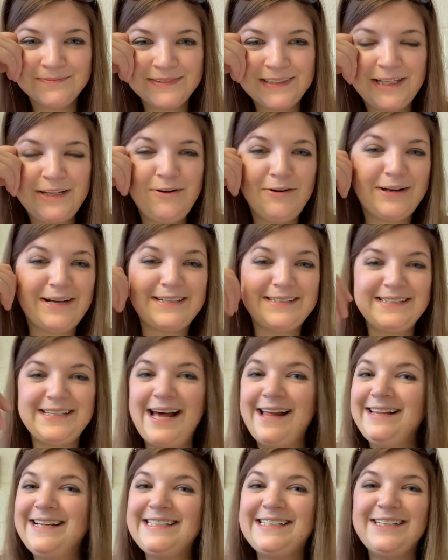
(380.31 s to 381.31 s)
You can
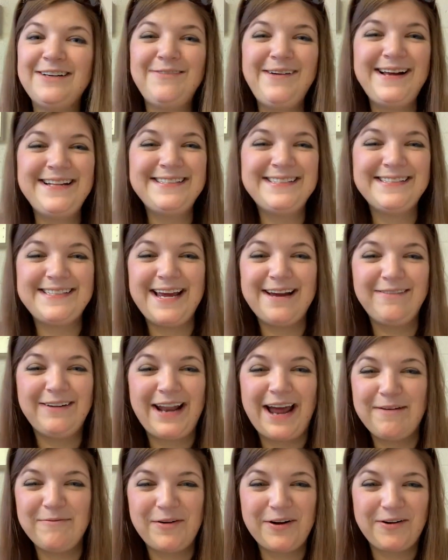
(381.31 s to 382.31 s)
tell it's a Wednesday when
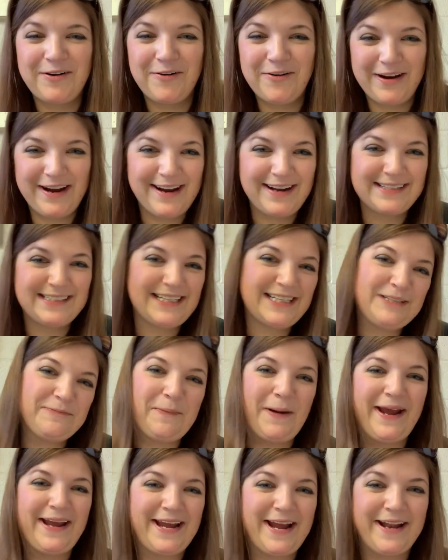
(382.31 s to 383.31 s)
I'm recording because it's
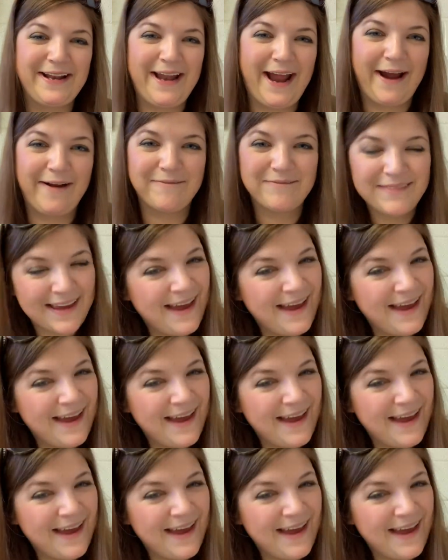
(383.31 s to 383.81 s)
banking day.